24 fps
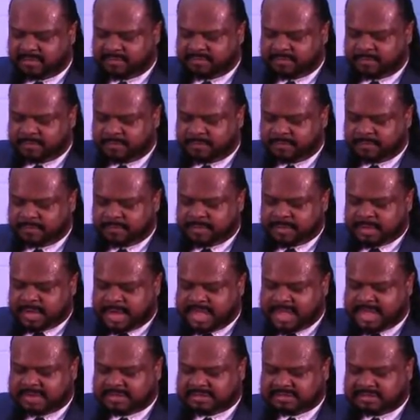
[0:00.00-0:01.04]

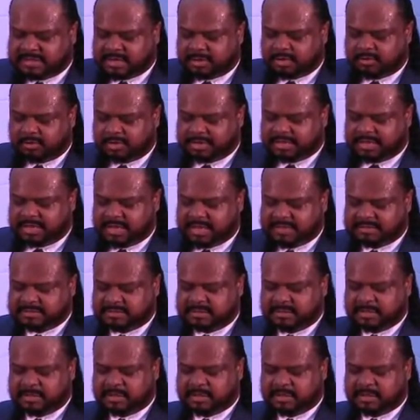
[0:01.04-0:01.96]
I had to settle with this.